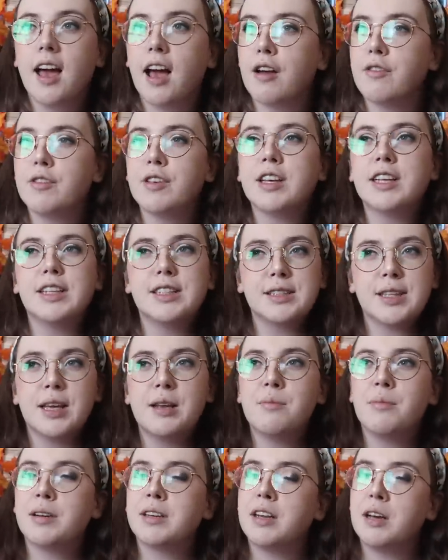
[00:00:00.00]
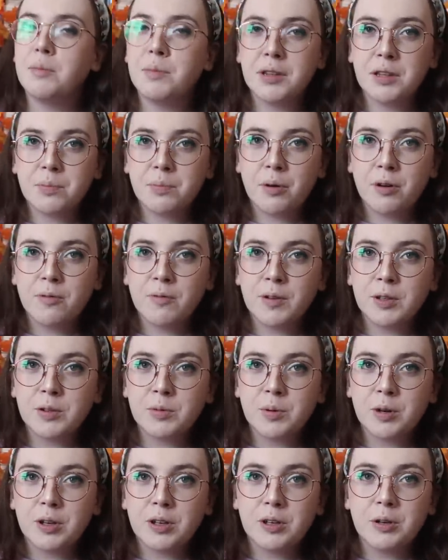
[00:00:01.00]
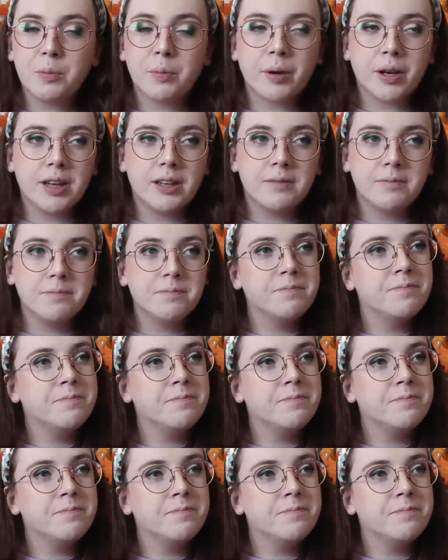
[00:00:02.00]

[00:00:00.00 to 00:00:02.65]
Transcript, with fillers: I feel like excited might not be the perfect word, but